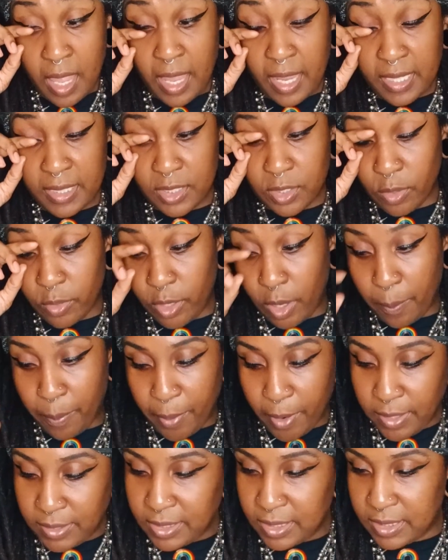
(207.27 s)
And so your
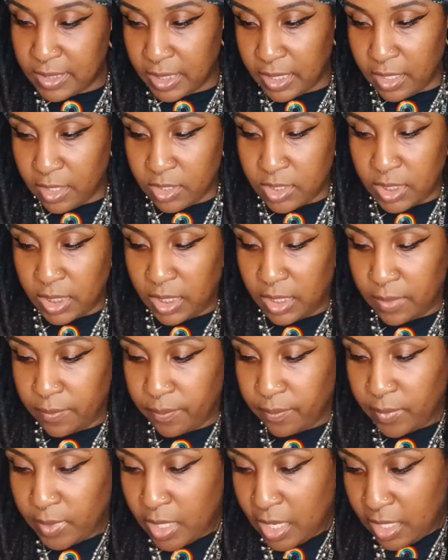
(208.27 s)
person's
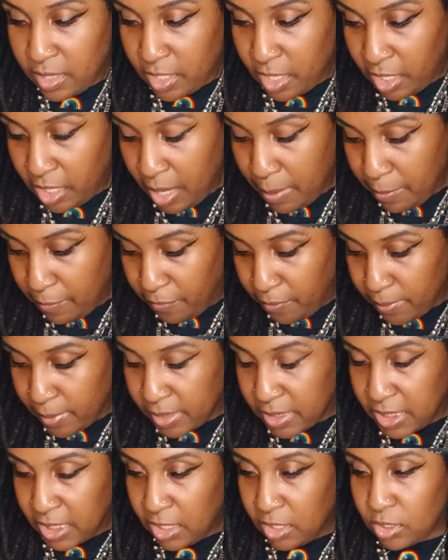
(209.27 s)
energy, they're coming from
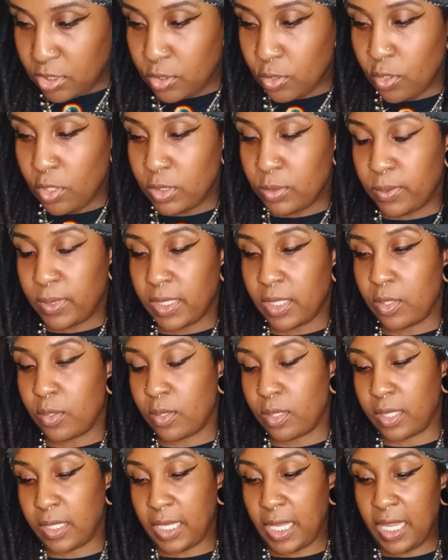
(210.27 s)
the Ten of Swords with the
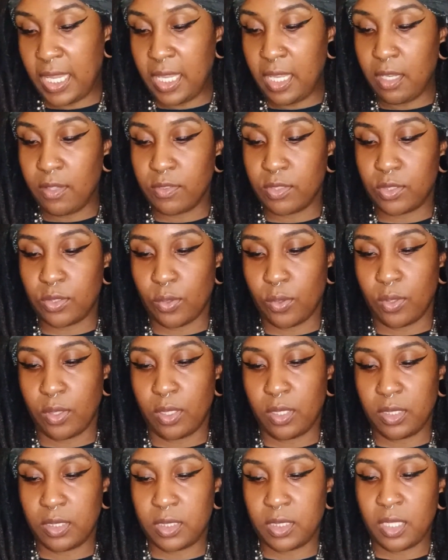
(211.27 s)
King of
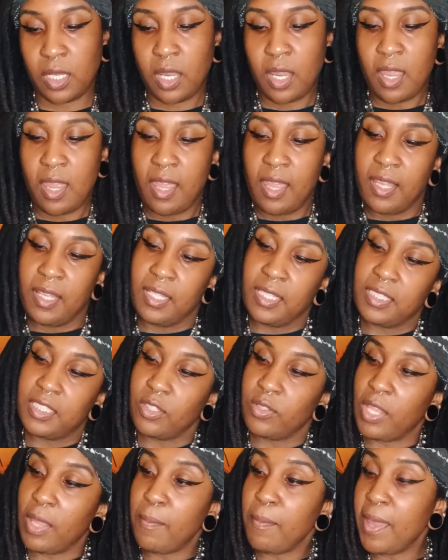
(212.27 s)
Swords. And
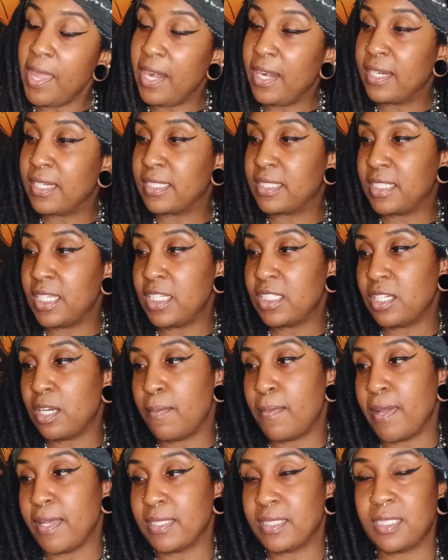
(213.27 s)
so they made a decision
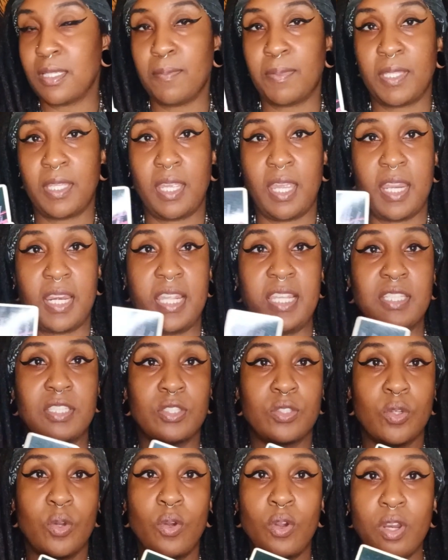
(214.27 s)
about something. And these
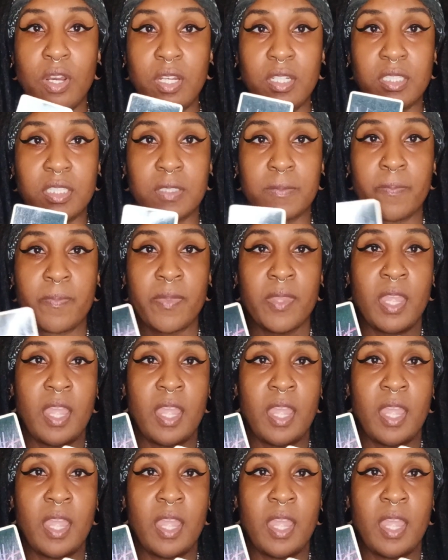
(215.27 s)
swords,